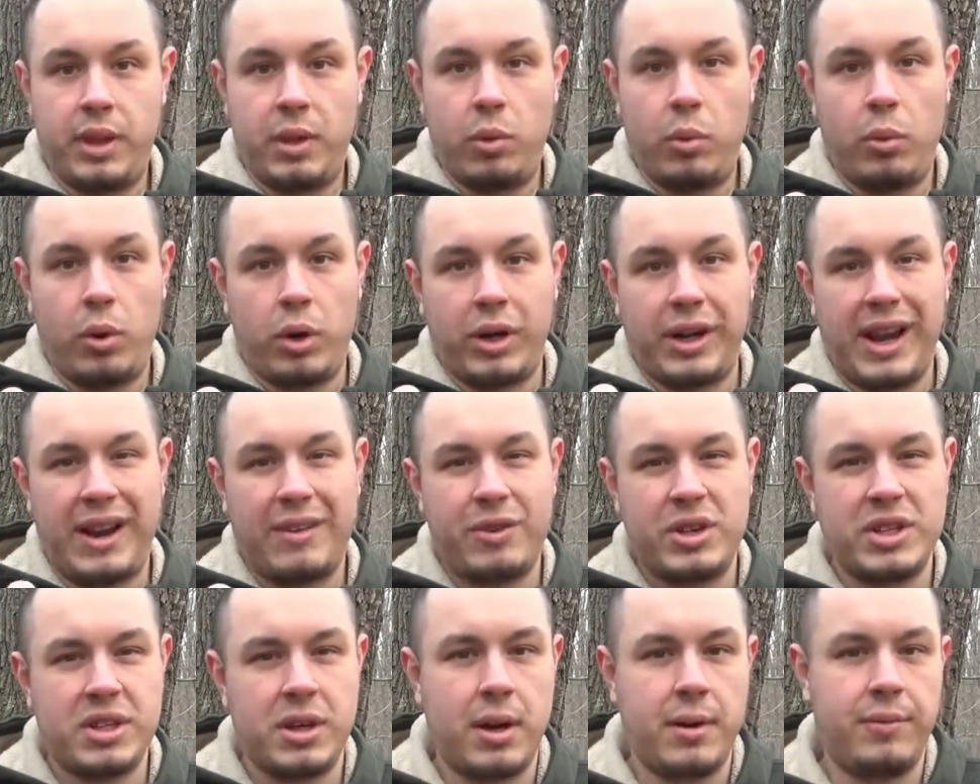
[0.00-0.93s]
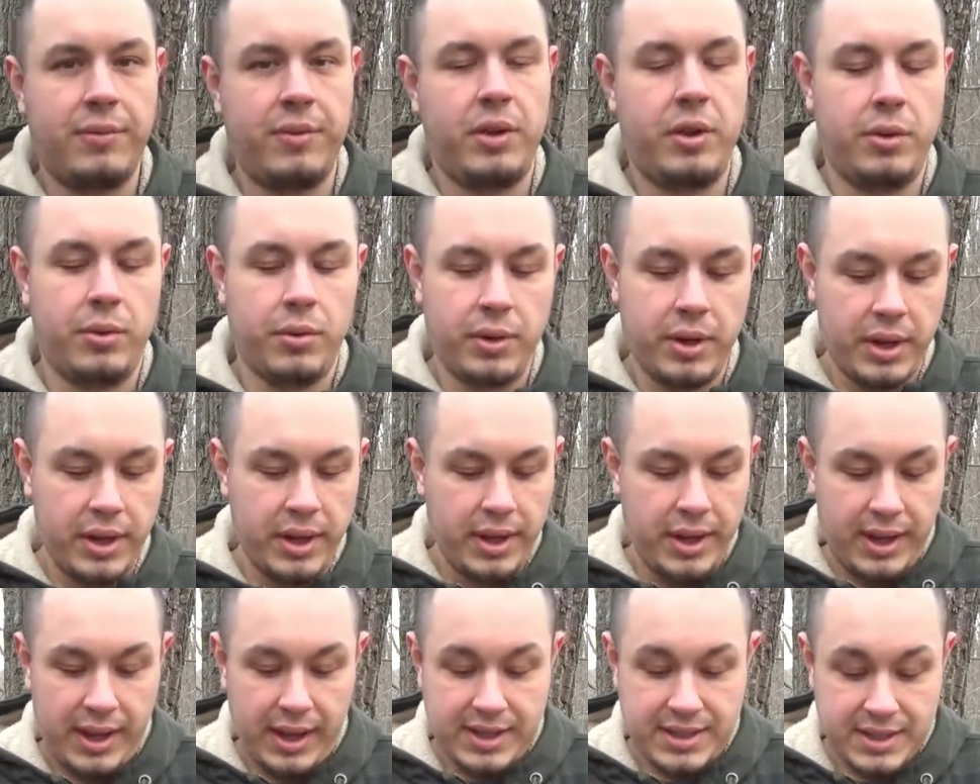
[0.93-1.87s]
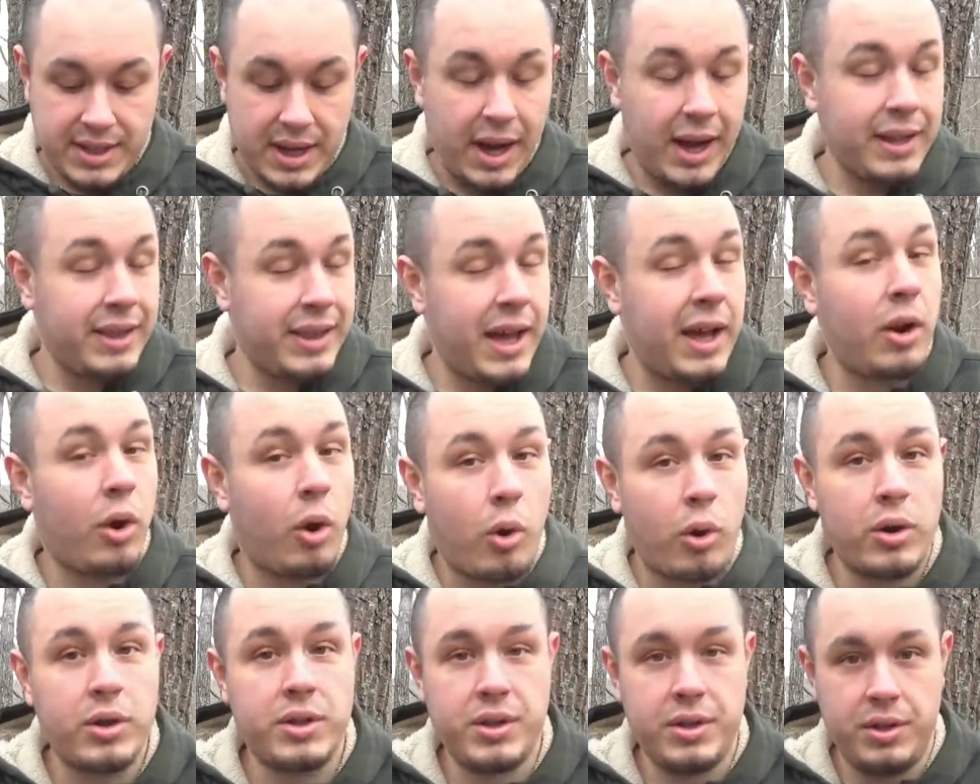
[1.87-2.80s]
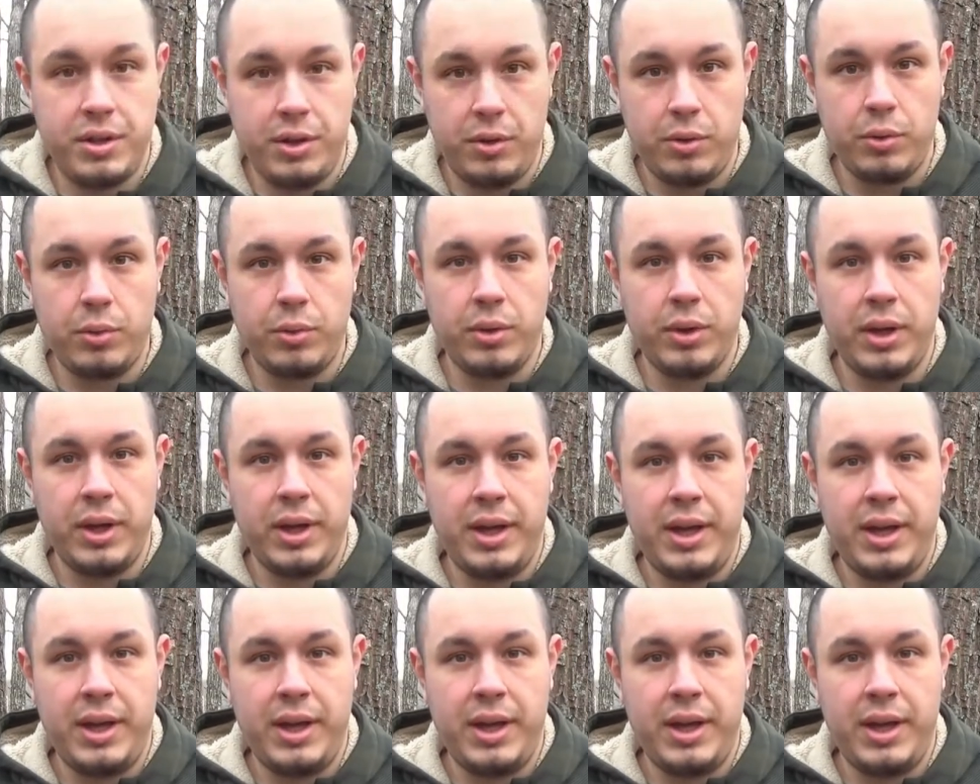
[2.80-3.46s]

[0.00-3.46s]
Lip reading: it will work every time for you. It's not that hard to do.